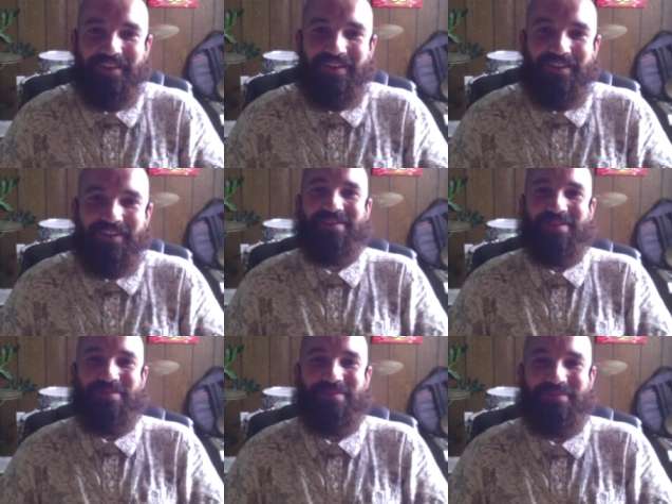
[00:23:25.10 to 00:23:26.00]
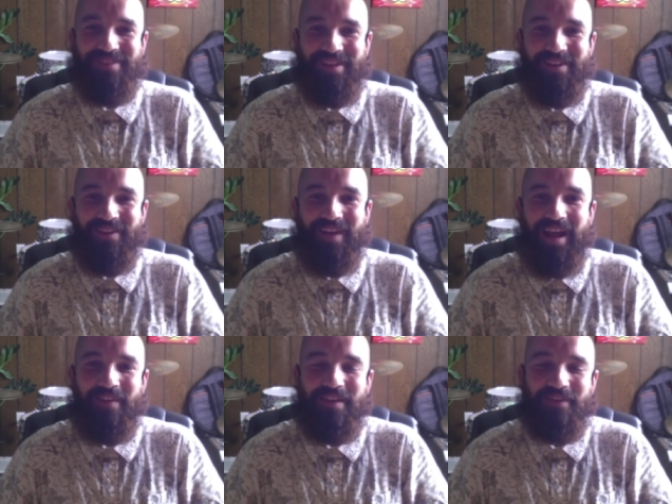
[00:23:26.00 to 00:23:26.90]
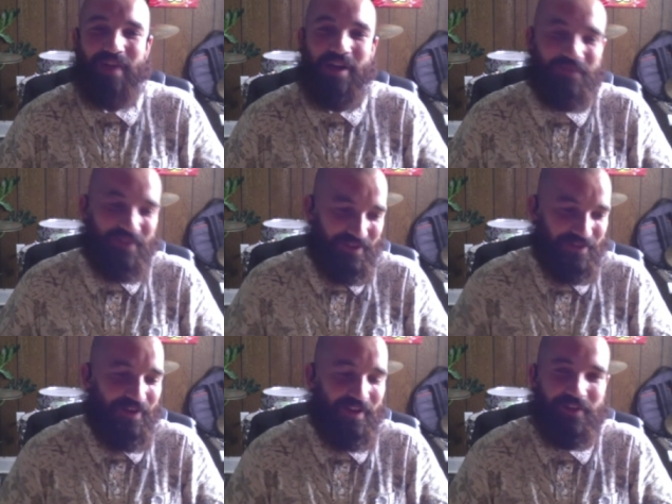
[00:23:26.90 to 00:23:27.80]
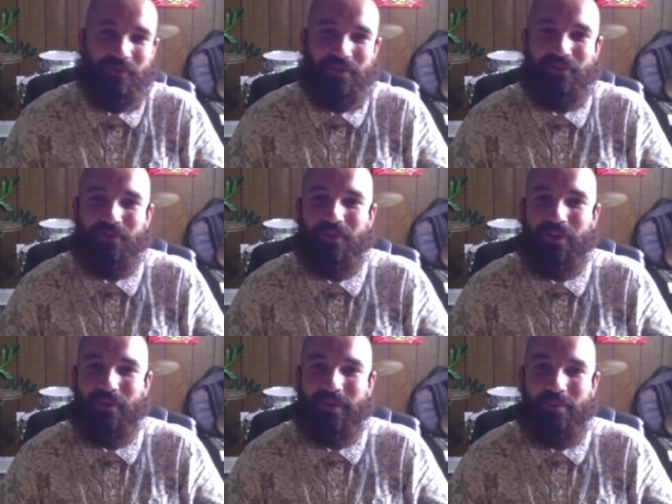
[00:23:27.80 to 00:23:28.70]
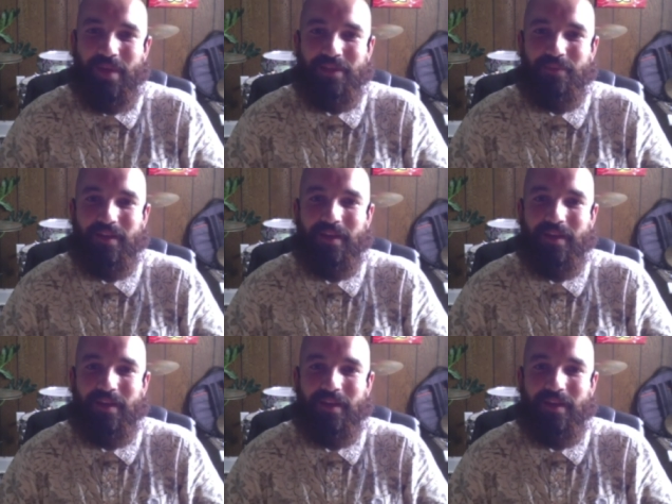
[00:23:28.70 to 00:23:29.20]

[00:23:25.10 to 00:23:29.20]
for Thanksgiving dinner, and then Ralph took us all into his studio in the basement,